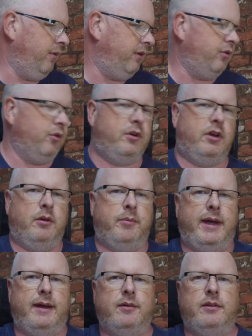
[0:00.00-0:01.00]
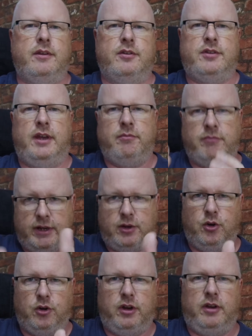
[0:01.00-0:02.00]
We're talking about the same
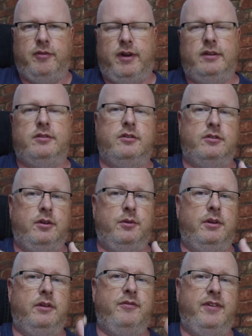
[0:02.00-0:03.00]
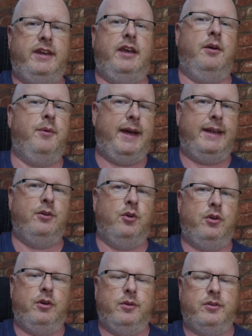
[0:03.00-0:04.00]
recording device that's doing the video and
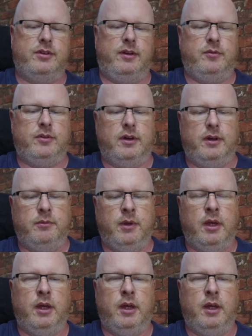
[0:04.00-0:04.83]
audio at the same time,